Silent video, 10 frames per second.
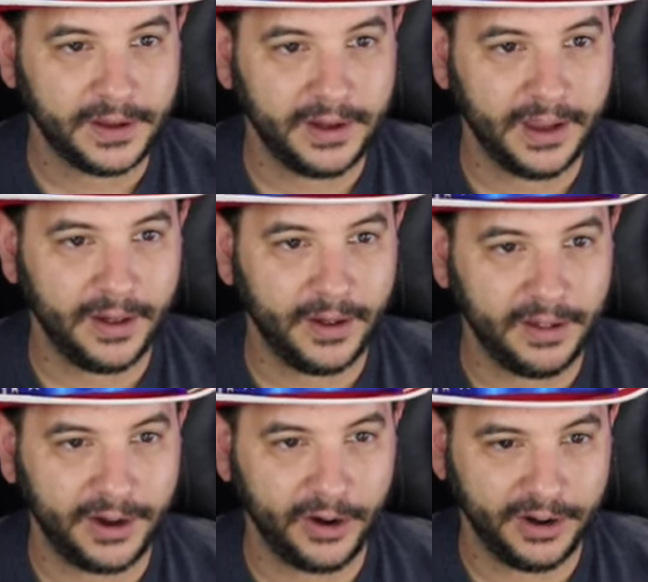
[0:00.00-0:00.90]
Yeah, uh,
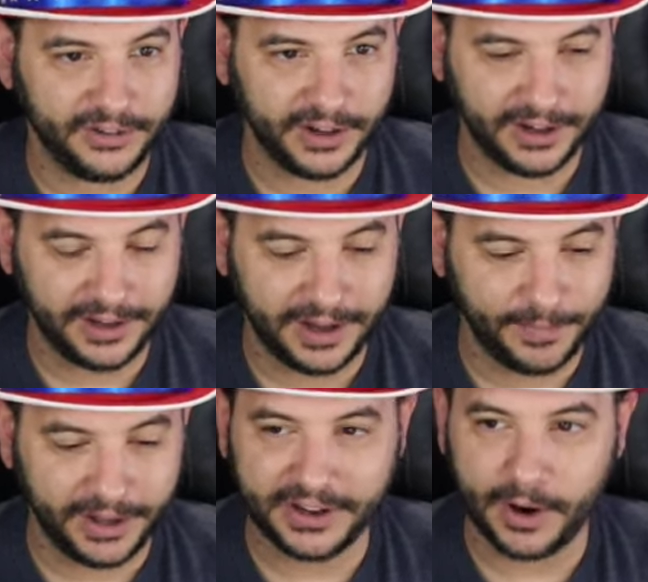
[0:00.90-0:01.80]
hang on a second. Yep,
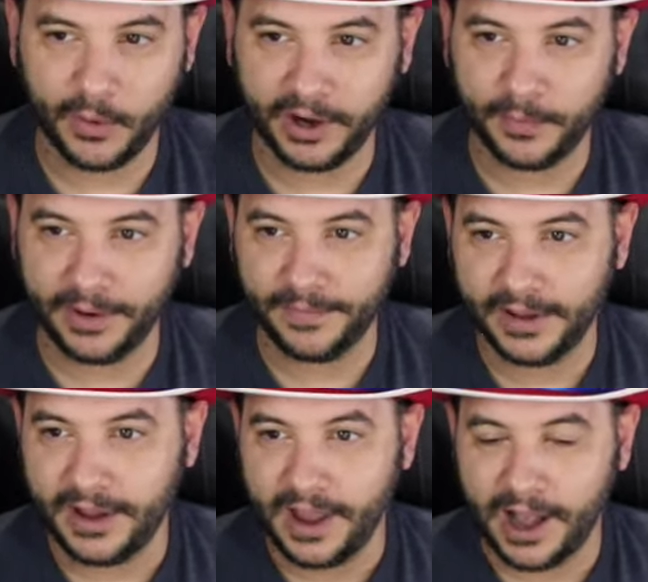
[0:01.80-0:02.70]
it's not working. But
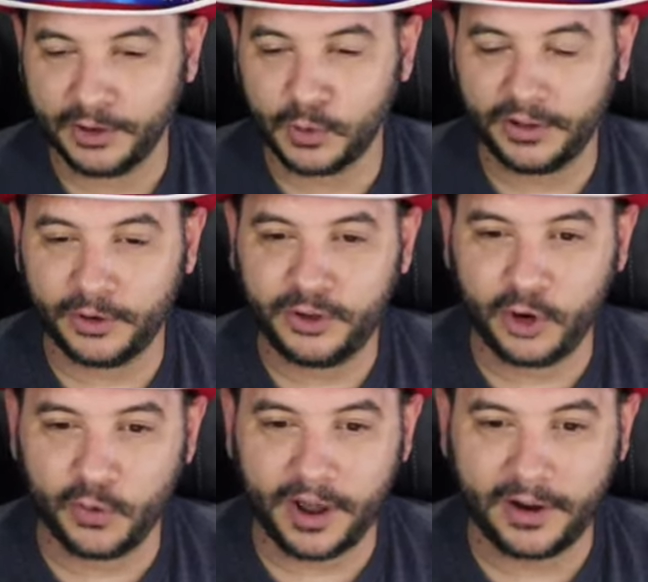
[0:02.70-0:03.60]
Oswaldo,
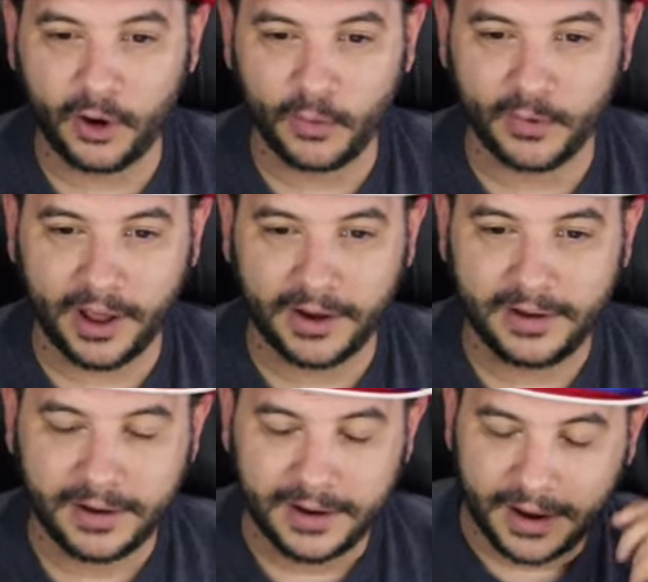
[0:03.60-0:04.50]
two run home run.
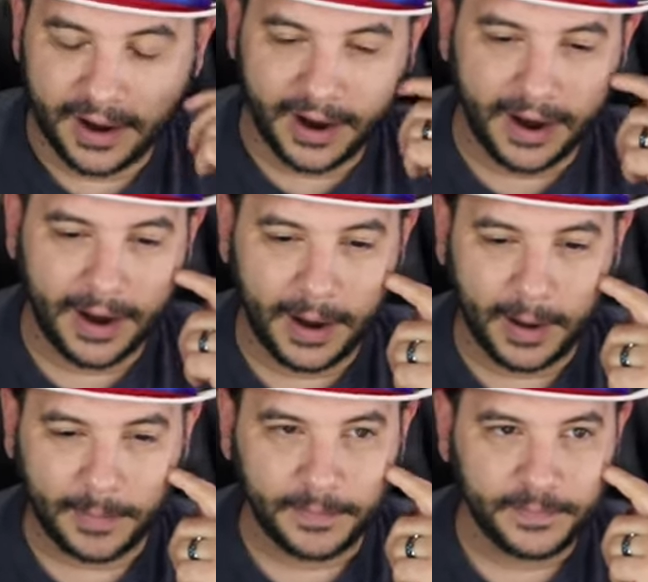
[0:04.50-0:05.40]

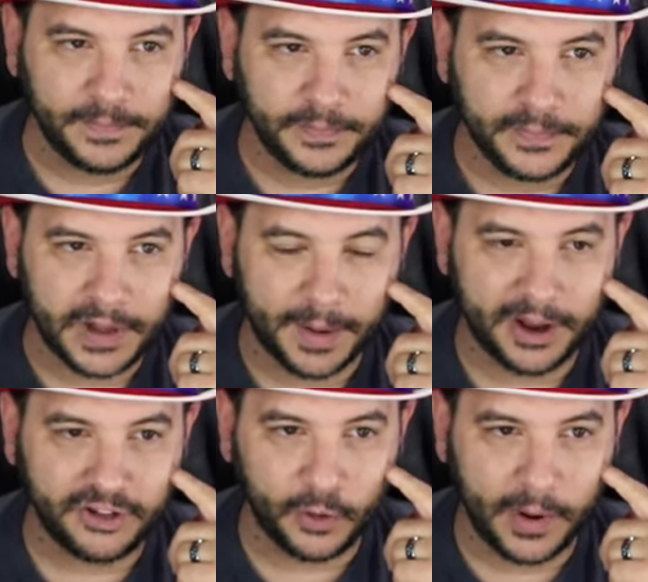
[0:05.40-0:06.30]
Um, I'm
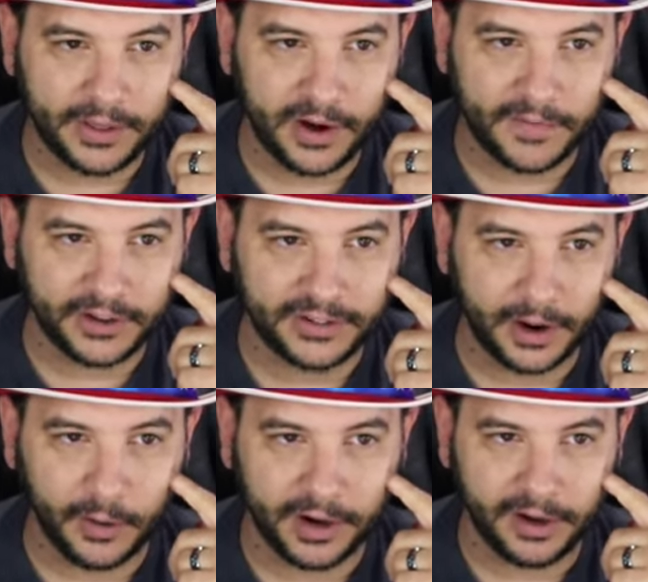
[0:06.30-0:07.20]
not sure why the graphics not
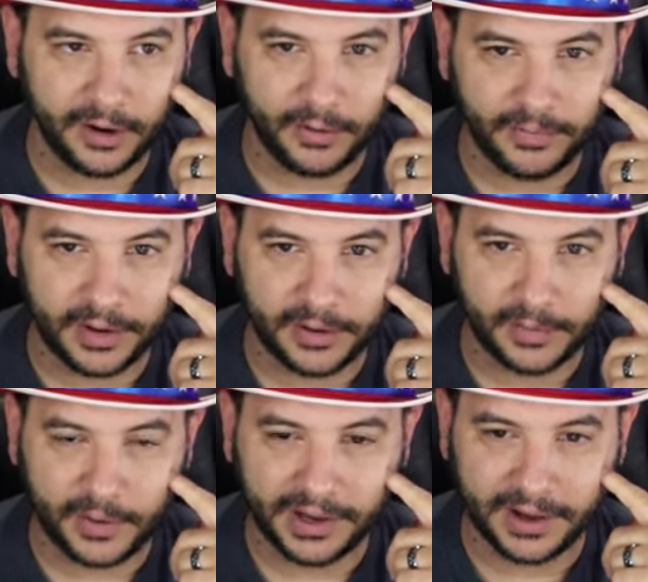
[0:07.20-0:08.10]
working. It'll I, I
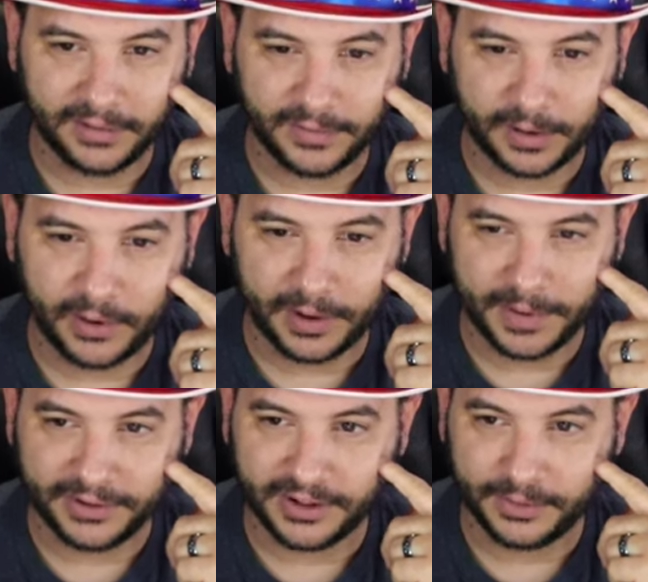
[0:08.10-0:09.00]
probably got I probably
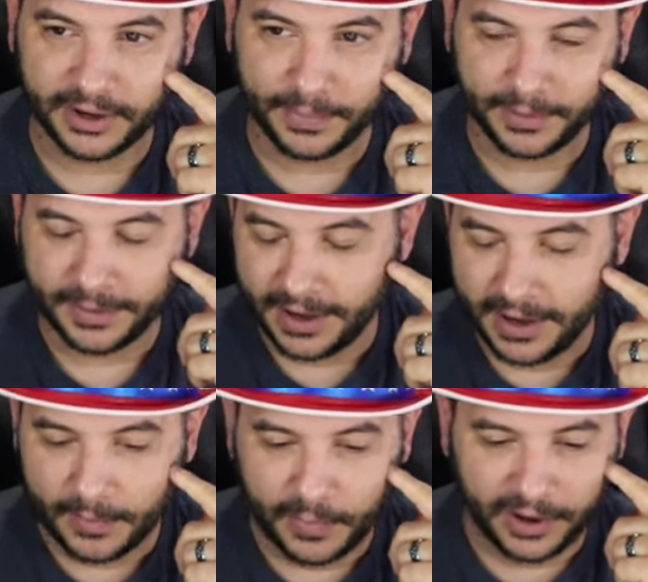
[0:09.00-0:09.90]
messed up something.
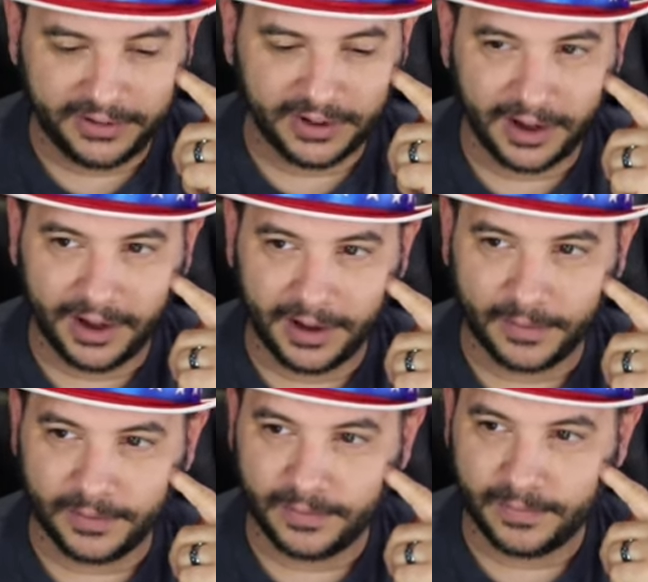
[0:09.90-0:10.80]
But uh,
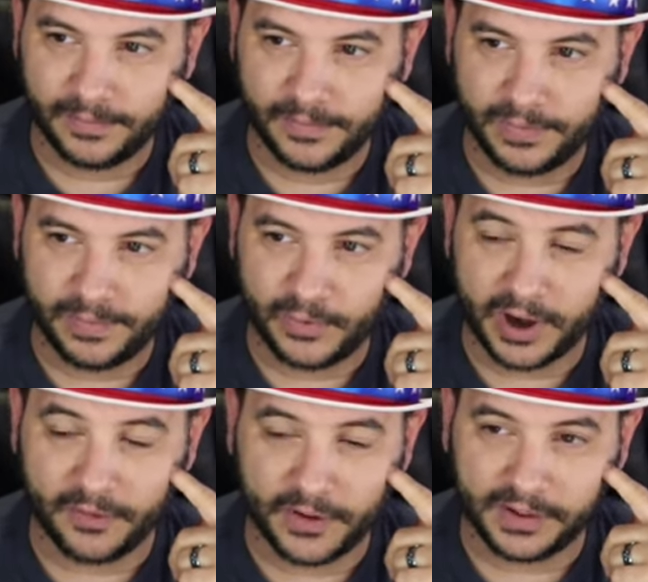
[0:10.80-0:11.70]

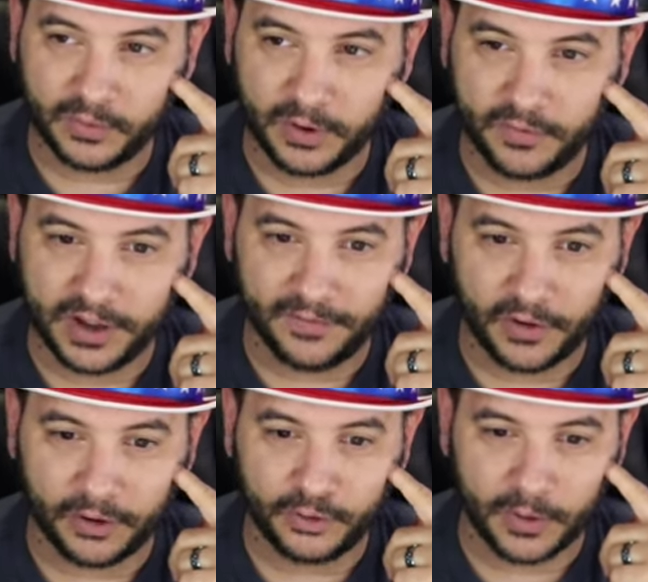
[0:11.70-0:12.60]
353 feet,
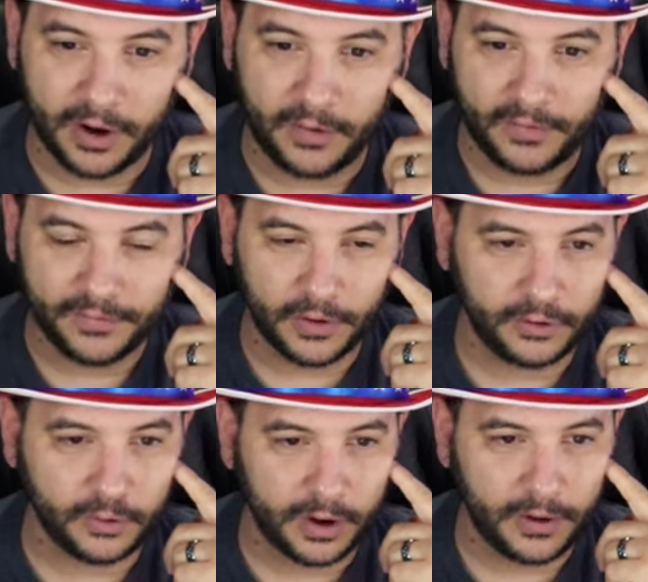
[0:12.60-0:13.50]
first row,
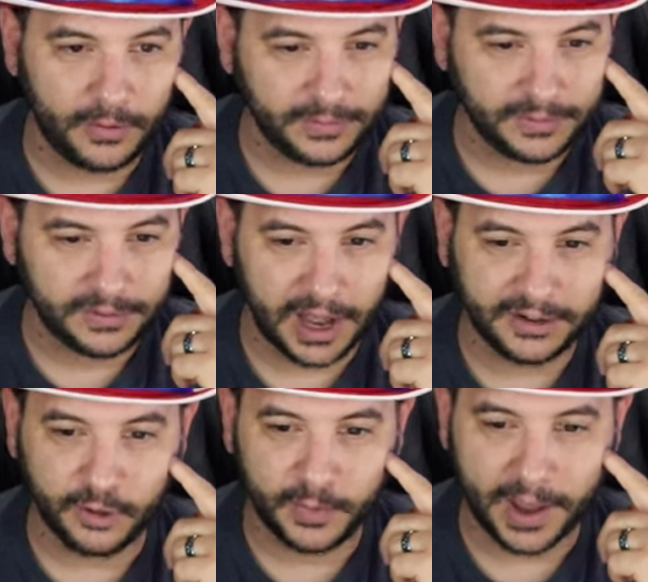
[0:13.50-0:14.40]
first row, not
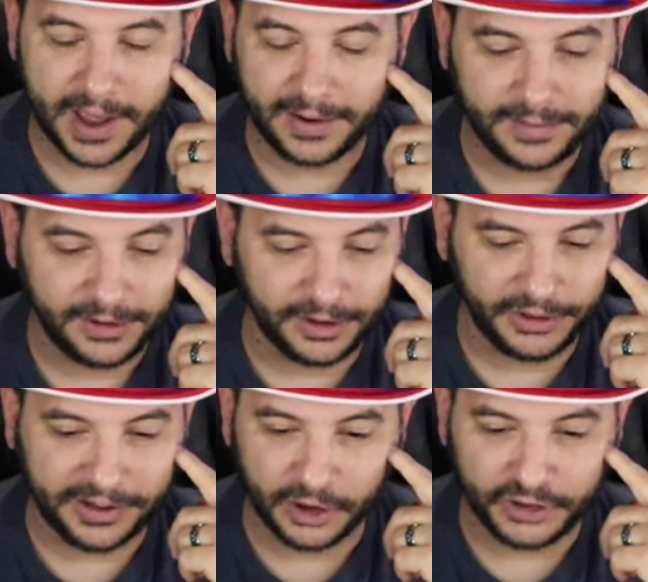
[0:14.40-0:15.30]
too bad. You'll
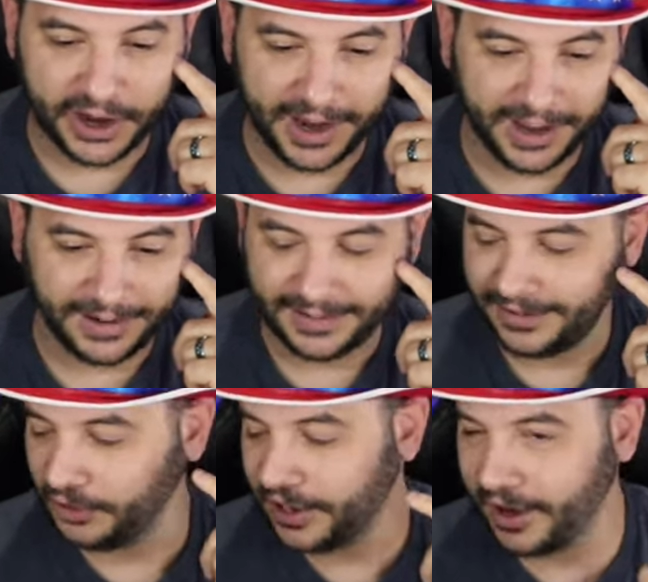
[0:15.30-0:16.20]
you'll take it.
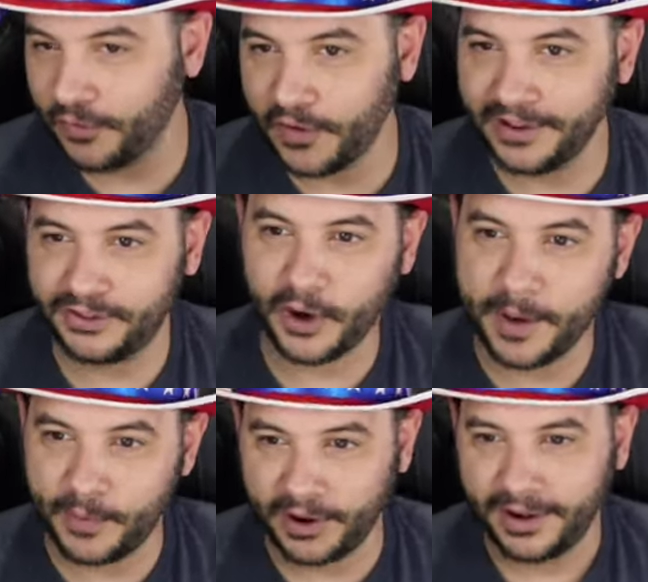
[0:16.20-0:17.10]
You'll take a fence
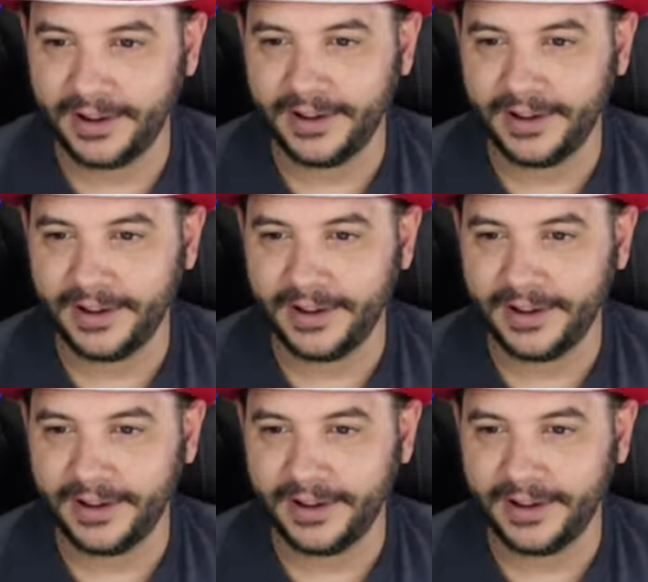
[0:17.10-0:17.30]
scraper.